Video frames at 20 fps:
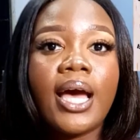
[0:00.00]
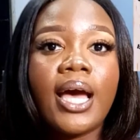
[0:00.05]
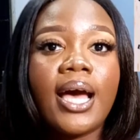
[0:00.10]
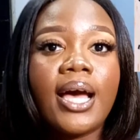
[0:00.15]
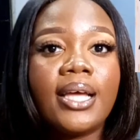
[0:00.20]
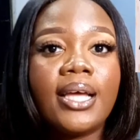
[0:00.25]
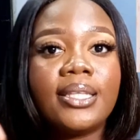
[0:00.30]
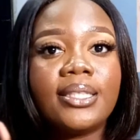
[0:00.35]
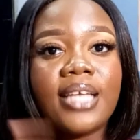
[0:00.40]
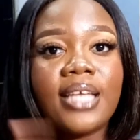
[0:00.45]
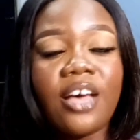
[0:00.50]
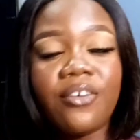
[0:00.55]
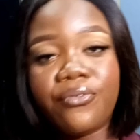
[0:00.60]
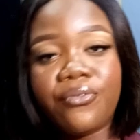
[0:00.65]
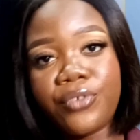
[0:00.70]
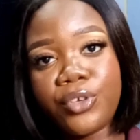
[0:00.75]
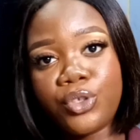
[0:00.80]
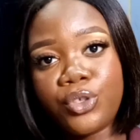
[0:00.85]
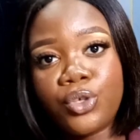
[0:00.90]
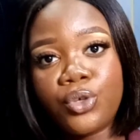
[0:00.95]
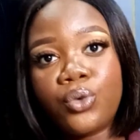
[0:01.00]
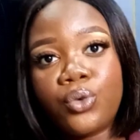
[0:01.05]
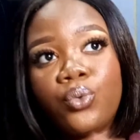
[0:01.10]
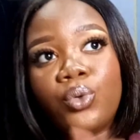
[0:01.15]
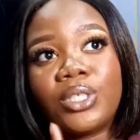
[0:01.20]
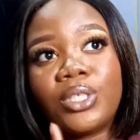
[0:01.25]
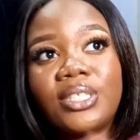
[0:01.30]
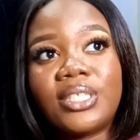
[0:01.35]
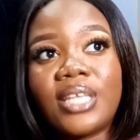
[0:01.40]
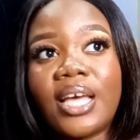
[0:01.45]
and that video
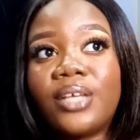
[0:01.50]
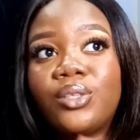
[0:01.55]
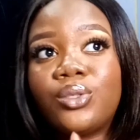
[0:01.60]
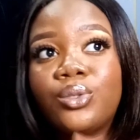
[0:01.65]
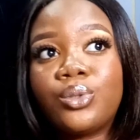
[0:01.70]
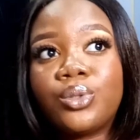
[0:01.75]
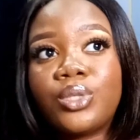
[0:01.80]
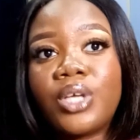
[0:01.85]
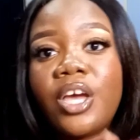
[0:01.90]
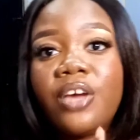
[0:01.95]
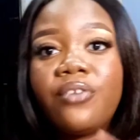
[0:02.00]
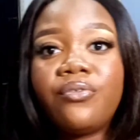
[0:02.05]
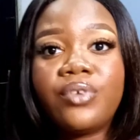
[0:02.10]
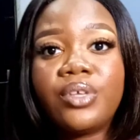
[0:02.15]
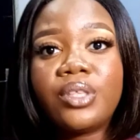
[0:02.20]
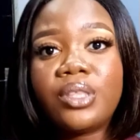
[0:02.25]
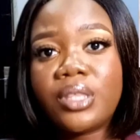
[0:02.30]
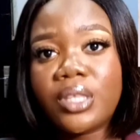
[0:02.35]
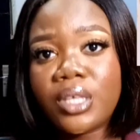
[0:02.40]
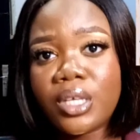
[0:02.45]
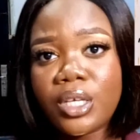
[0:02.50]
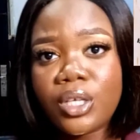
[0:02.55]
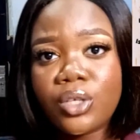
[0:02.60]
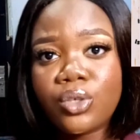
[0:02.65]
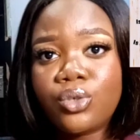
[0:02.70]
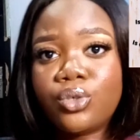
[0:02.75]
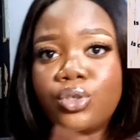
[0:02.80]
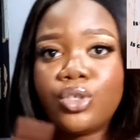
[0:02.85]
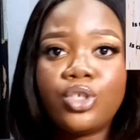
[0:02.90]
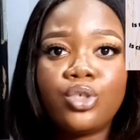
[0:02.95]
was titled
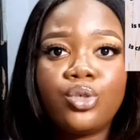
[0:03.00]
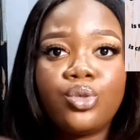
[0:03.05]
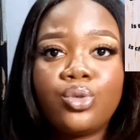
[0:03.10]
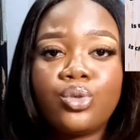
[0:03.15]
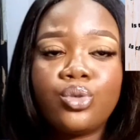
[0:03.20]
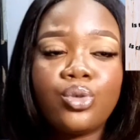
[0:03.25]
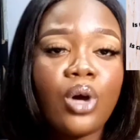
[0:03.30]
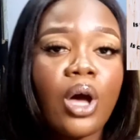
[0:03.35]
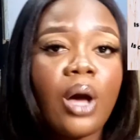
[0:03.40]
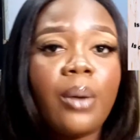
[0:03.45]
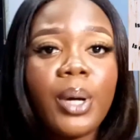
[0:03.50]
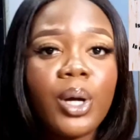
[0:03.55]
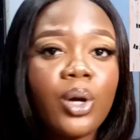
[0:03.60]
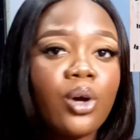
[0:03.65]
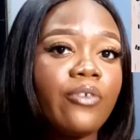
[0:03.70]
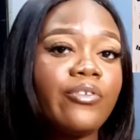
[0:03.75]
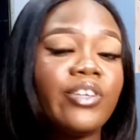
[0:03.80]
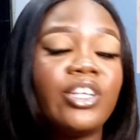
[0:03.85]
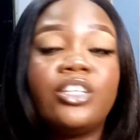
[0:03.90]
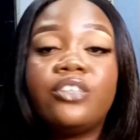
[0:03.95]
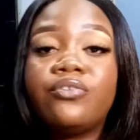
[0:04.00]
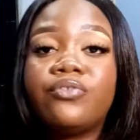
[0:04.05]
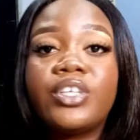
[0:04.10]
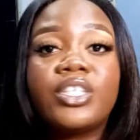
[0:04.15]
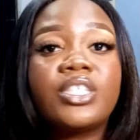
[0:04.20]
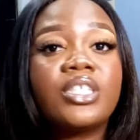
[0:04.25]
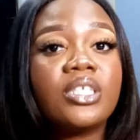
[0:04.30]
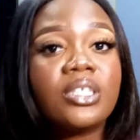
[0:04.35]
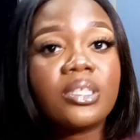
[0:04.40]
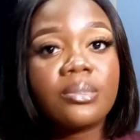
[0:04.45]
Everything You Need to Know About Covenant
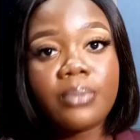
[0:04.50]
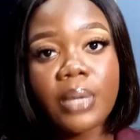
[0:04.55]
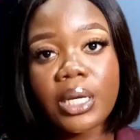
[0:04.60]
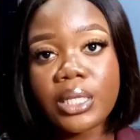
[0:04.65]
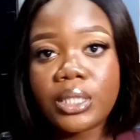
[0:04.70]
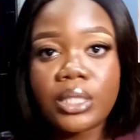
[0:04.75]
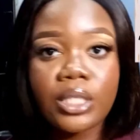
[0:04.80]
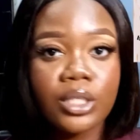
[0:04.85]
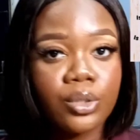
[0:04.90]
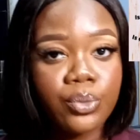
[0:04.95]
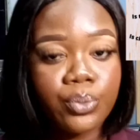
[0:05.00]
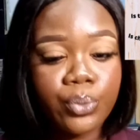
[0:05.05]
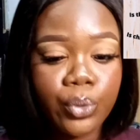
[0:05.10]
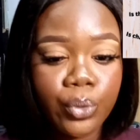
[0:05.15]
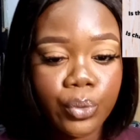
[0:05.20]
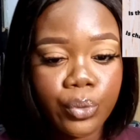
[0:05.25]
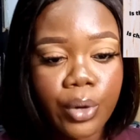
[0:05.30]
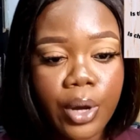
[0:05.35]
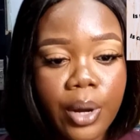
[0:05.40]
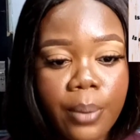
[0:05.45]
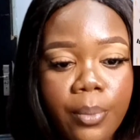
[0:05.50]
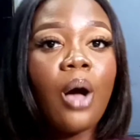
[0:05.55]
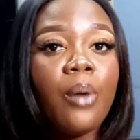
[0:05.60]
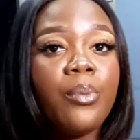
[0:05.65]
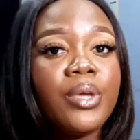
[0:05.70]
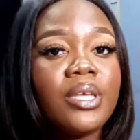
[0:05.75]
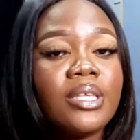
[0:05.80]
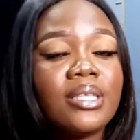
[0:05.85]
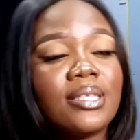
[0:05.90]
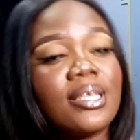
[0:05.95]
University's Master's Program. I'll
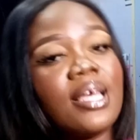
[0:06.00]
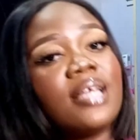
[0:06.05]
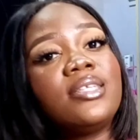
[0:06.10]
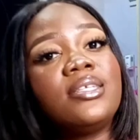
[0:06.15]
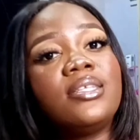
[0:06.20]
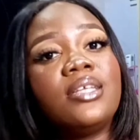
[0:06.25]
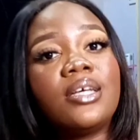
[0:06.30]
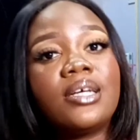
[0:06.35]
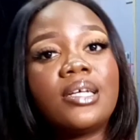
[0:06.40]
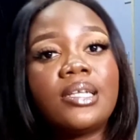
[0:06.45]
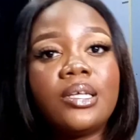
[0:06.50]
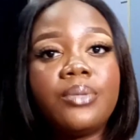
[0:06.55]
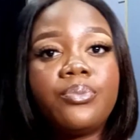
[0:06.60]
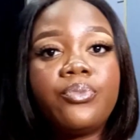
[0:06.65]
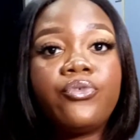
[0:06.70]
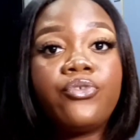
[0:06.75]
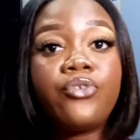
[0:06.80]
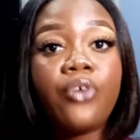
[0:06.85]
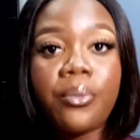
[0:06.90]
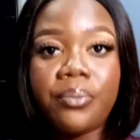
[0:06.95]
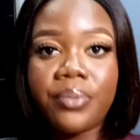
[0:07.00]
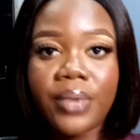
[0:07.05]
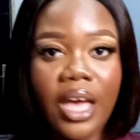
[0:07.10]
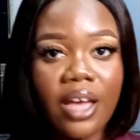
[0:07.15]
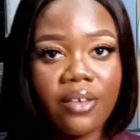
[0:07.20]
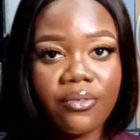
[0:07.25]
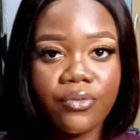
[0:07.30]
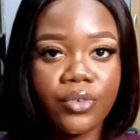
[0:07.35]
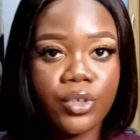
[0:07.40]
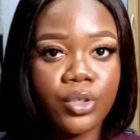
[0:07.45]
be inserting a clip from
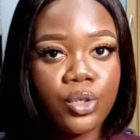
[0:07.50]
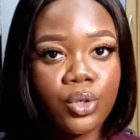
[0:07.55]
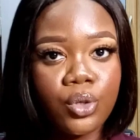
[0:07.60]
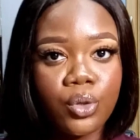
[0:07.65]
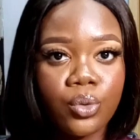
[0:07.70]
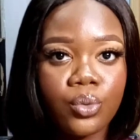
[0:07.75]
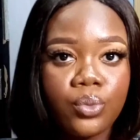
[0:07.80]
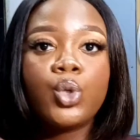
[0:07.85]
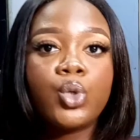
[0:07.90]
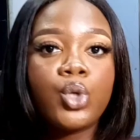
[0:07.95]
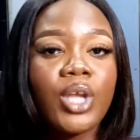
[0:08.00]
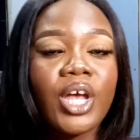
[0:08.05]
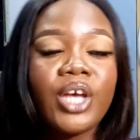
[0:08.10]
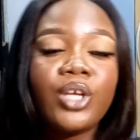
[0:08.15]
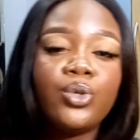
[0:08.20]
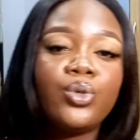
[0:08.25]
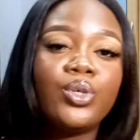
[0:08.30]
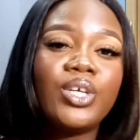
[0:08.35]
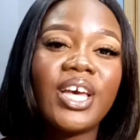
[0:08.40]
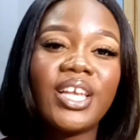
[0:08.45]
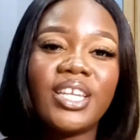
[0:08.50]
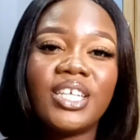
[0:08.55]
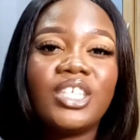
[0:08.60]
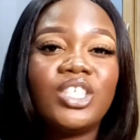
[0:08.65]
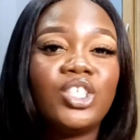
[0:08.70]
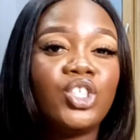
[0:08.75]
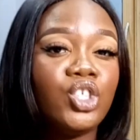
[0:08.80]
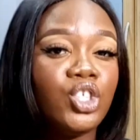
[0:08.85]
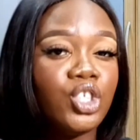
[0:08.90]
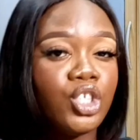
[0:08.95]
that video so that you get
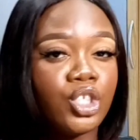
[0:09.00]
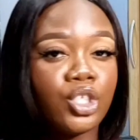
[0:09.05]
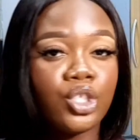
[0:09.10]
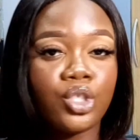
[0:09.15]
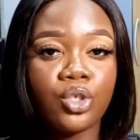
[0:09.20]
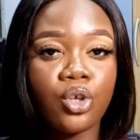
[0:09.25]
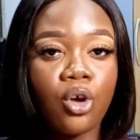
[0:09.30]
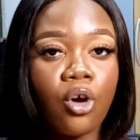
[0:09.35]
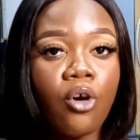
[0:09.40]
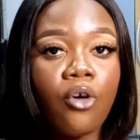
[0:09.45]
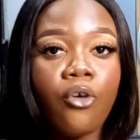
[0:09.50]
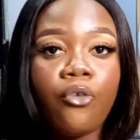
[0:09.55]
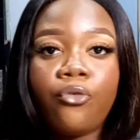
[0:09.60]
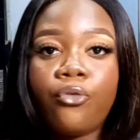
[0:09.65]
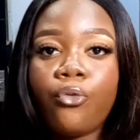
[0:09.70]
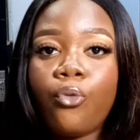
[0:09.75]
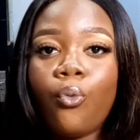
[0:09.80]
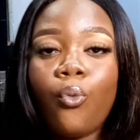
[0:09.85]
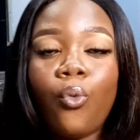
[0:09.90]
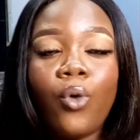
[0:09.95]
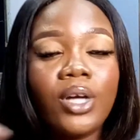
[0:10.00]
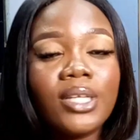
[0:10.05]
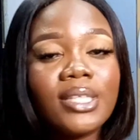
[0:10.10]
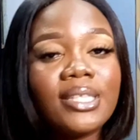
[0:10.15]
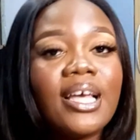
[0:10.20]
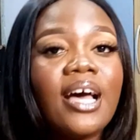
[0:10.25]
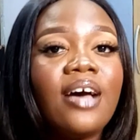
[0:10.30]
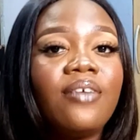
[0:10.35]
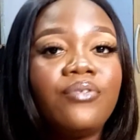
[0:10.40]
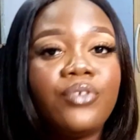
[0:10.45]
a gist of what
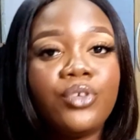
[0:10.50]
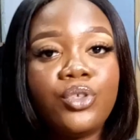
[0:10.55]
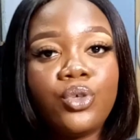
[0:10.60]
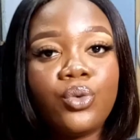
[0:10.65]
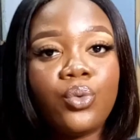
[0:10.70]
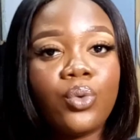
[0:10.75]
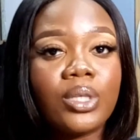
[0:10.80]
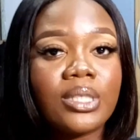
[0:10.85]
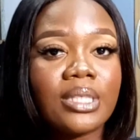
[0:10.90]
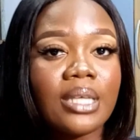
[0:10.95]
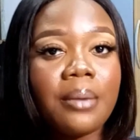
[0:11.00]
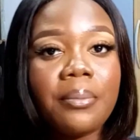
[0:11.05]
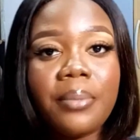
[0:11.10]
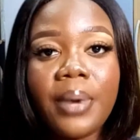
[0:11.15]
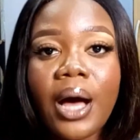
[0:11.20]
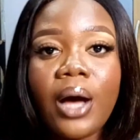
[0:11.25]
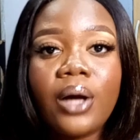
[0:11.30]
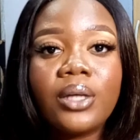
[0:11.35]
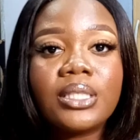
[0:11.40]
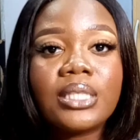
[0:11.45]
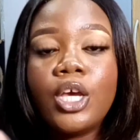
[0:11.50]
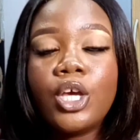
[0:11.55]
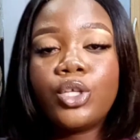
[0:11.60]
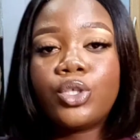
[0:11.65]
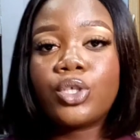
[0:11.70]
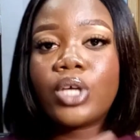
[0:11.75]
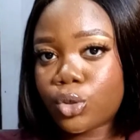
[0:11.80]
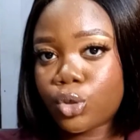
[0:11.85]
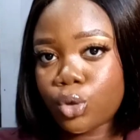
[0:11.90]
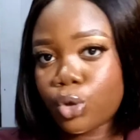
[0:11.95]
that video was about.
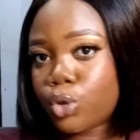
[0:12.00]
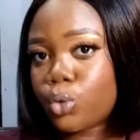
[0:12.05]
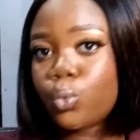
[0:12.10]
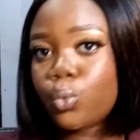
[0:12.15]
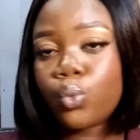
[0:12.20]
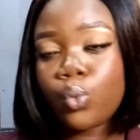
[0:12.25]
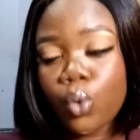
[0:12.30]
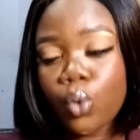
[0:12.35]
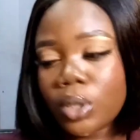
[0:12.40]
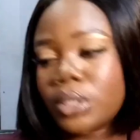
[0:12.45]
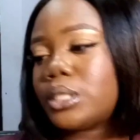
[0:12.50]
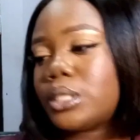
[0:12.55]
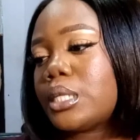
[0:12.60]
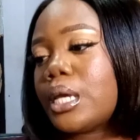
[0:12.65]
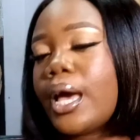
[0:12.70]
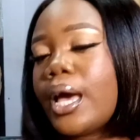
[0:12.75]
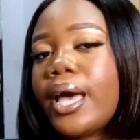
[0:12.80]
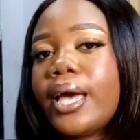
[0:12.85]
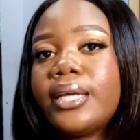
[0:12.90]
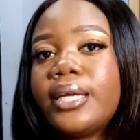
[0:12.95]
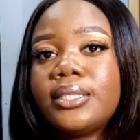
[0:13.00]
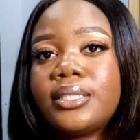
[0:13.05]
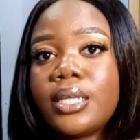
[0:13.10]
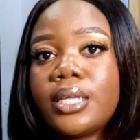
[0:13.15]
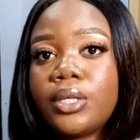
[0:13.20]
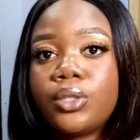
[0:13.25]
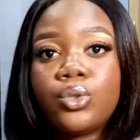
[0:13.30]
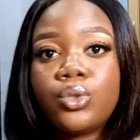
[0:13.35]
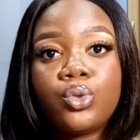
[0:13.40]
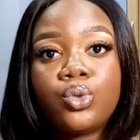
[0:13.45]
It will show you what I
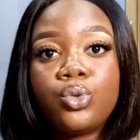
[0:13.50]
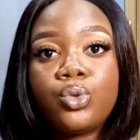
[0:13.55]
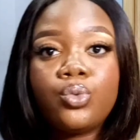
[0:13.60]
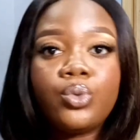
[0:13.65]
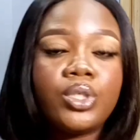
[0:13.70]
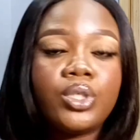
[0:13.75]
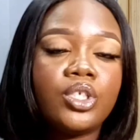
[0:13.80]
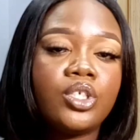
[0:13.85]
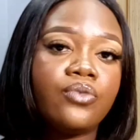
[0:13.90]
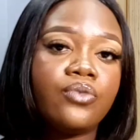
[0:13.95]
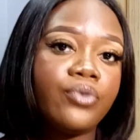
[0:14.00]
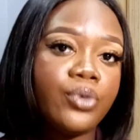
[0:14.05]
intend to do with this